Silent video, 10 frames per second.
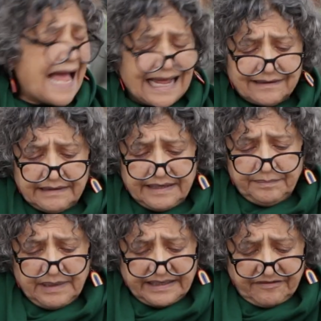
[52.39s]

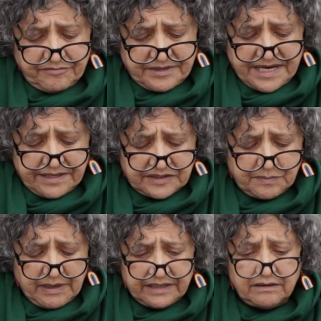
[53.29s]
ad-lib like everybody else,
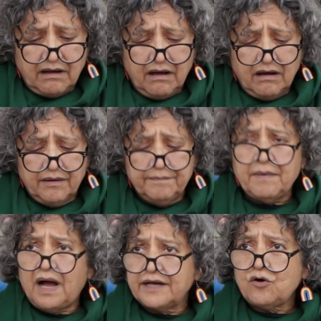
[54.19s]
but
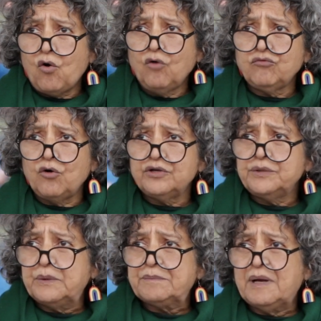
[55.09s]
I co-wrote
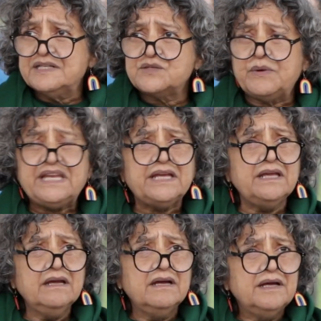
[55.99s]
it with my
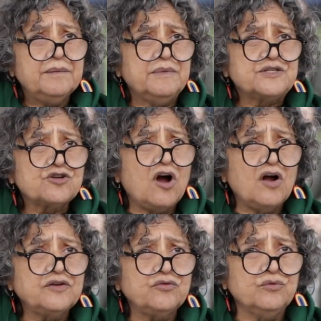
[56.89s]
sweetie, Mitch
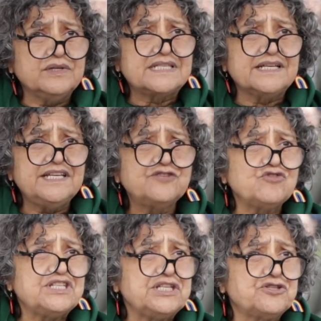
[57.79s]
Hart, who is a
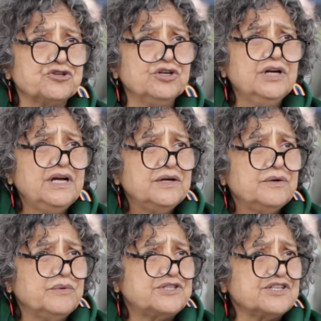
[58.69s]
history teacher,
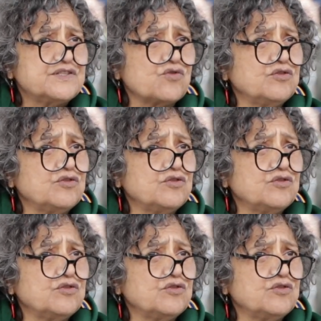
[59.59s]
which is sort